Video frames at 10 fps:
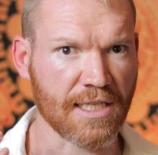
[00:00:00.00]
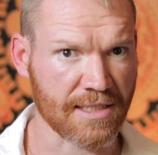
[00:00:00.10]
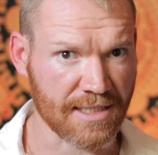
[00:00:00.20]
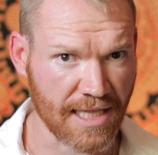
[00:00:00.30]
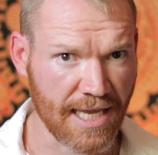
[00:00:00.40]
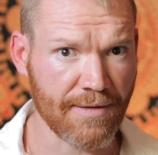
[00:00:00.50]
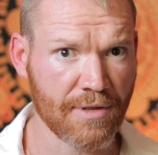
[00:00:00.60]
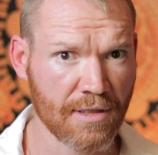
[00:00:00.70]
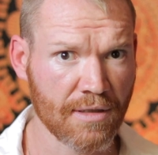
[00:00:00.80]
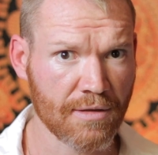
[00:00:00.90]

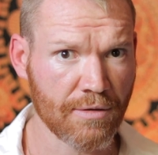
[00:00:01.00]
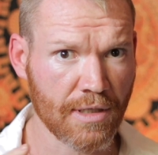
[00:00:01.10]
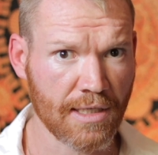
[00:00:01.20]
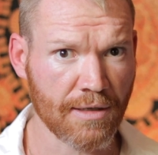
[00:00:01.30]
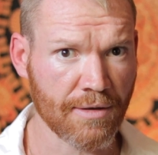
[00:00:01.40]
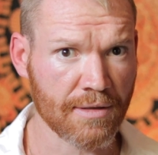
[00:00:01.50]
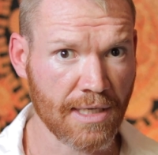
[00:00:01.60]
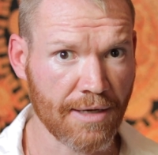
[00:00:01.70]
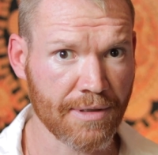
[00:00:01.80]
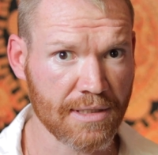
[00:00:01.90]
enslaved to the
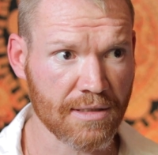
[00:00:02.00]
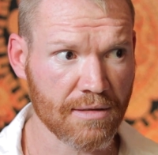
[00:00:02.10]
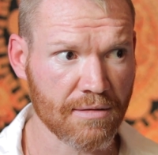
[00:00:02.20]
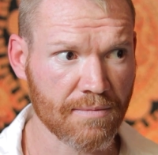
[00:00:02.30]
tyrants?